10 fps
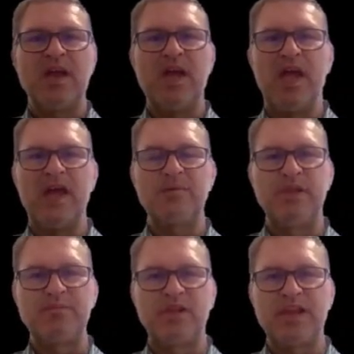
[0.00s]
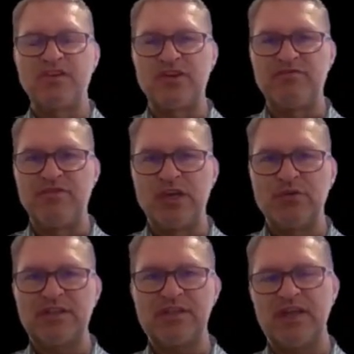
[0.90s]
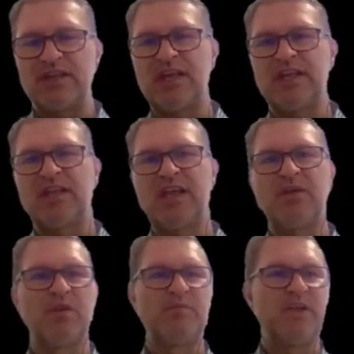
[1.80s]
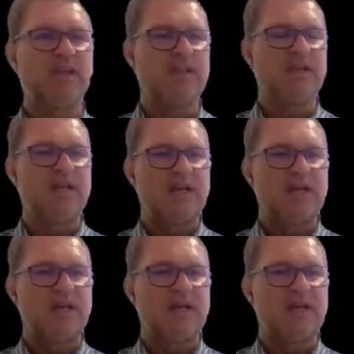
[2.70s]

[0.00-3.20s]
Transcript: and people can review it, and then there will be